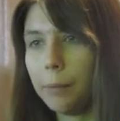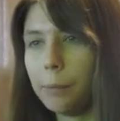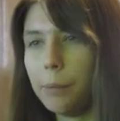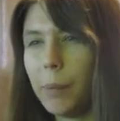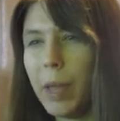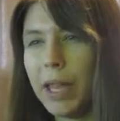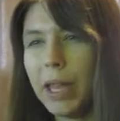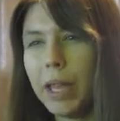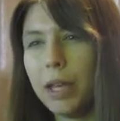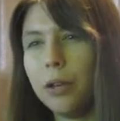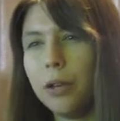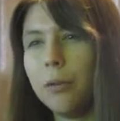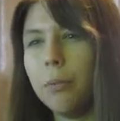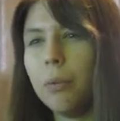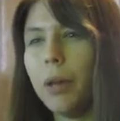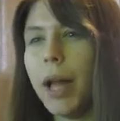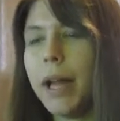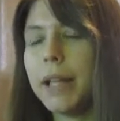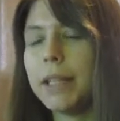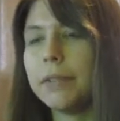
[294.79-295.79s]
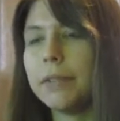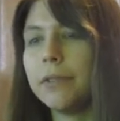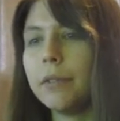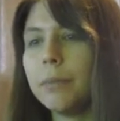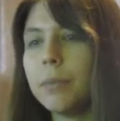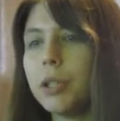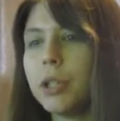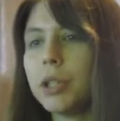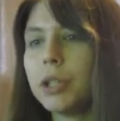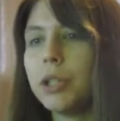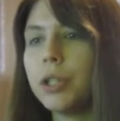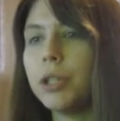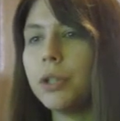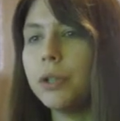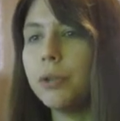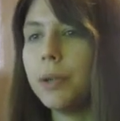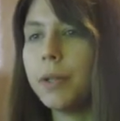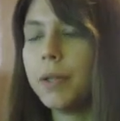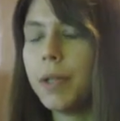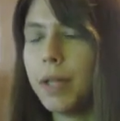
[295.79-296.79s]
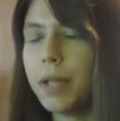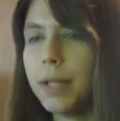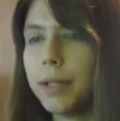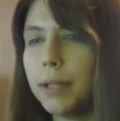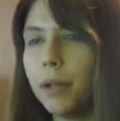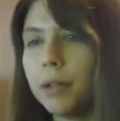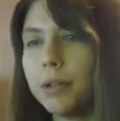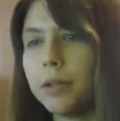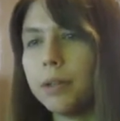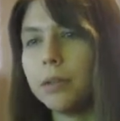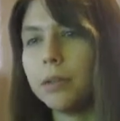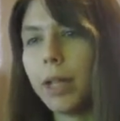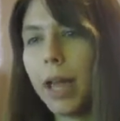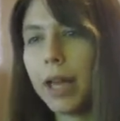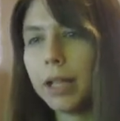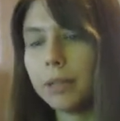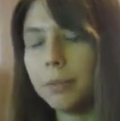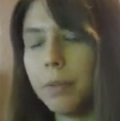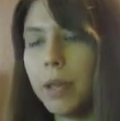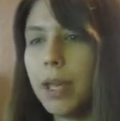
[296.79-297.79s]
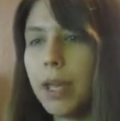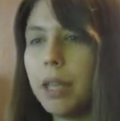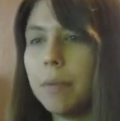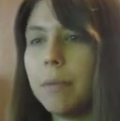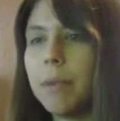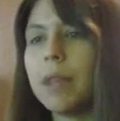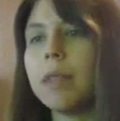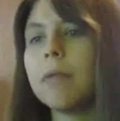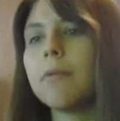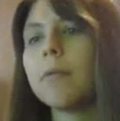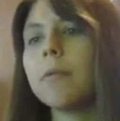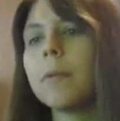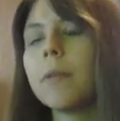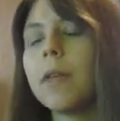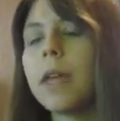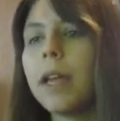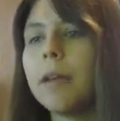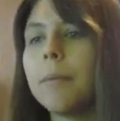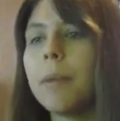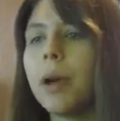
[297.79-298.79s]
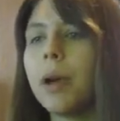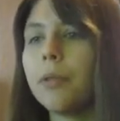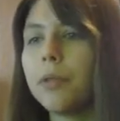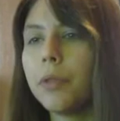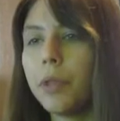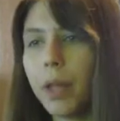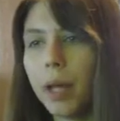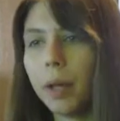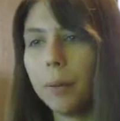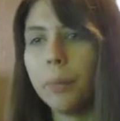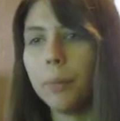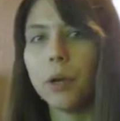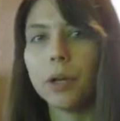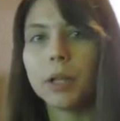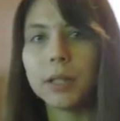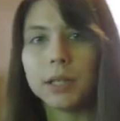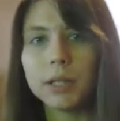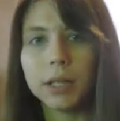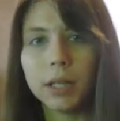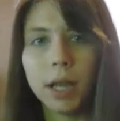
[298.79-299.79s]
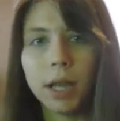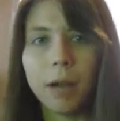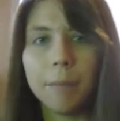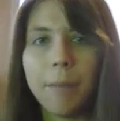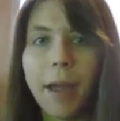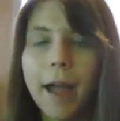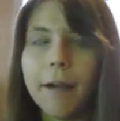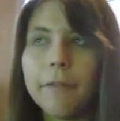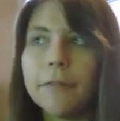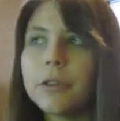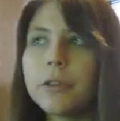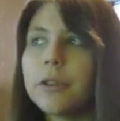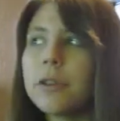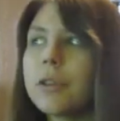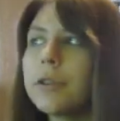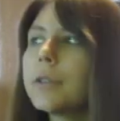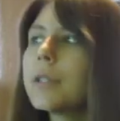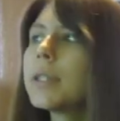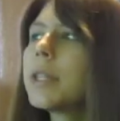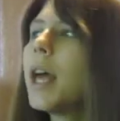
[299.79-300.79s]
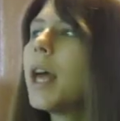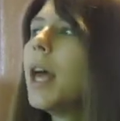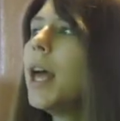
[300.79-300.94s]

making new plans for book two, and then it's also that's making me think about the books to come after those.